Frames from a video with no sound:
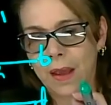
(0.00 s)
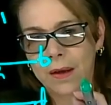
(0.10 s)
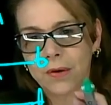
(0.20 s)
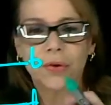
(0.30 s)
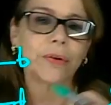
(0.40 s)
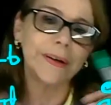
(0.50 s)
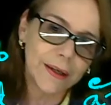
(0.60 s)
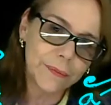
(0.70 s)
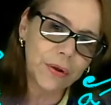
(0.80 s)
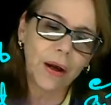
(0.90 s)
You can
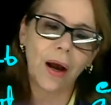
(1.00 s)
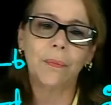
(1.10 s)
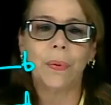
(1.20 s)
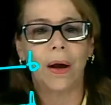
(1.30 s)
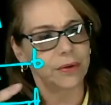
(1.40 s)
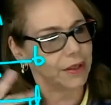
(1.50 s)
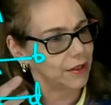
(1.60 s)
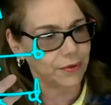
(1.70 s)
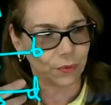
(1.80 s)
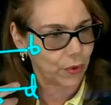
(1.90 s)
name the compound
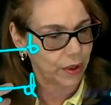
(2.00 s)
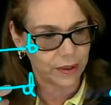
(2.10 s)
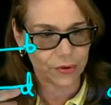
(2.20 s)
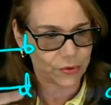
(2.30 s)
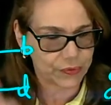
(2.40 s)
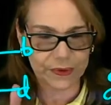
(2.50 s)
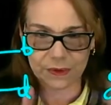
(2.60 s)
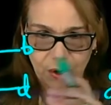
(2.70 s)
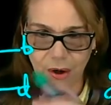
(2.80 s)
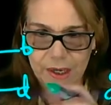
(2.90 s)
either way using
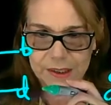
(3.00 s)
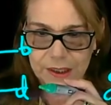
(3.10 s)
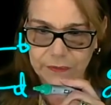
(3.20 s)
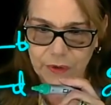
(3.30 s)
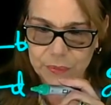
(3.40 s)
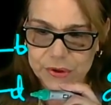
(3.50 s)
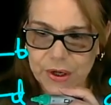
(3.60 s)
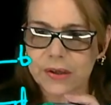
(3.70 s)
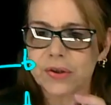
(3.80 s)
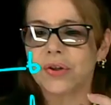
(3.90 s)
any of the
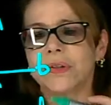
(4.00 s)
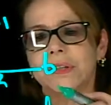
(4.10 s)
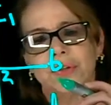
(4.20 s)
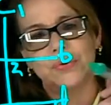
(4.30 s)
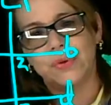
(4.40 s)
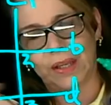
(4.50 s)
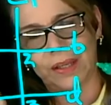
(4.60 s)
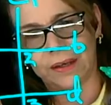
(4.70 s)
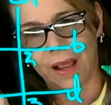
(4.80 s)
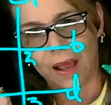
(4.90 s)
projections. You
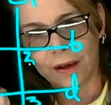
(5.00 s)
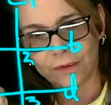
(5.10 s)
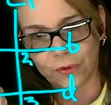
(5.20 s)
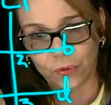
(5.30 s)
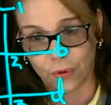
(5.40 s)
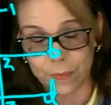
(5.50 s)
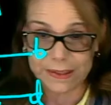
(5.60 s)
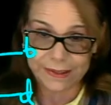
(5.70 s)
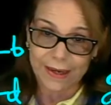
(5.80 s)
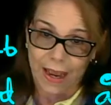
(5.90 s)
can determine
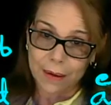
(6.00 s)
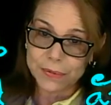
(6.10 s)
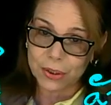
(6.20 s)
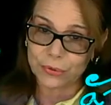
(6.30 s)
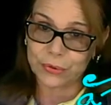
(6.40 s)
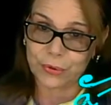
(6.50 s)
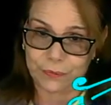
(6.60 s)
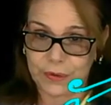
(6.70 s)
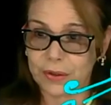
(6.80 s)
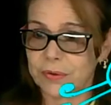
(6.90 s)
the absolute
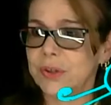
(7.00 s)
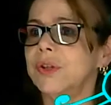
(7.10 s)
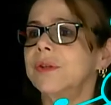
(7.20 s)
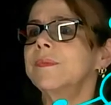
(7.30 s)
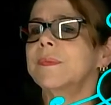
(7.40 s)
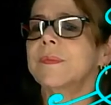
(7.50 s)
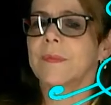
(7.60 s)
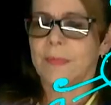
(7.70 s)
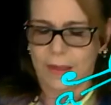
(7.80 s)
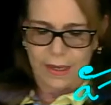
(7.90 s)
configuration.
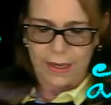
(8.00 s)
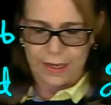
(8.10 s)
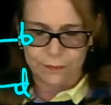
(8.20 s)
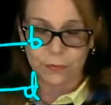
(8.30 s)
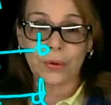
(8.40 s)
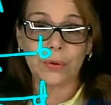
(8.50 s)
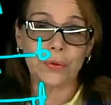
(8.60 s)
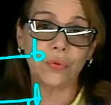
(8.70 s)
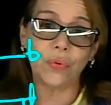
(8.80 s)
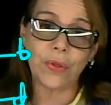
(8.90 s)
And we're going to
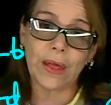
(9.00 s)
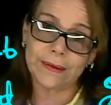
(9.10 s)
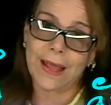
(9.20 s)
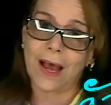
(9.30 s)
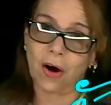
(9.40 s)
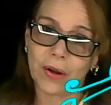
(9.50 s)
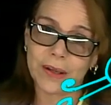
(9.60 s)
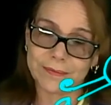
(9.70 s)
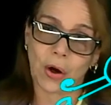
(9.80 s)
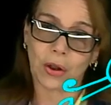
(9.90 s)
do that now
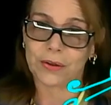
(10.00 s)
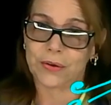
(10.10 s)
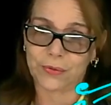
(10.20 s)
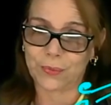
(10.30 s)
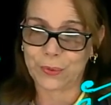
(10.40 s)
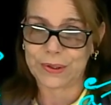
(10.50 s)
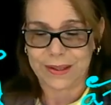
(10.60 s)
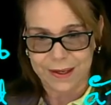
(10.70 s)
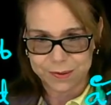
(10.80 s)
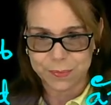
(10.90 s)
in molecules with
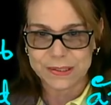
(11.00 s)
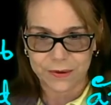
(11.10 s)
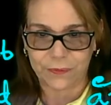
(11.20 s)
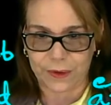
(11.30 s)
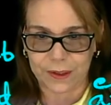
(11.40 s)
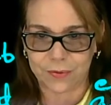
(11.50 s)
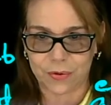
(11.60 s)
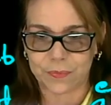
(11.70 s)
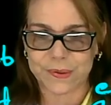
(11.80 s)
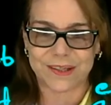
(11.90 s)
specific
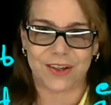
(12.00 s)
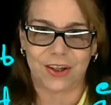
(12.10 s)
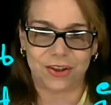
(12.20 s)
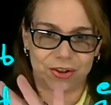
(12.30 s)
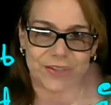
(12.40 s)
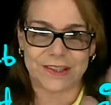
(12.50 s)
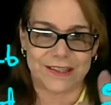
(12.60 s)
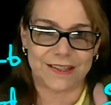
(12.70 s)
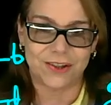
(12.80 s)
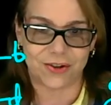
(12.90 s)
groups, not just
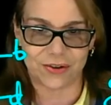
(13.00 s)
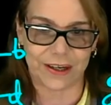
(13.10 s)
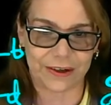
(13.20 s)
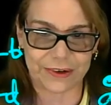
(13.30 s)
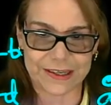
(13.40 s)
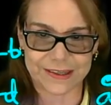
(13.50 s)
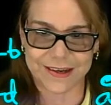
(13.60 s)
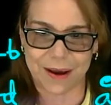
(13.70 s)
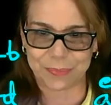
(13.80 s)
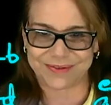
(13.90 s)
as generic
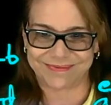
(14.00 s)
examples.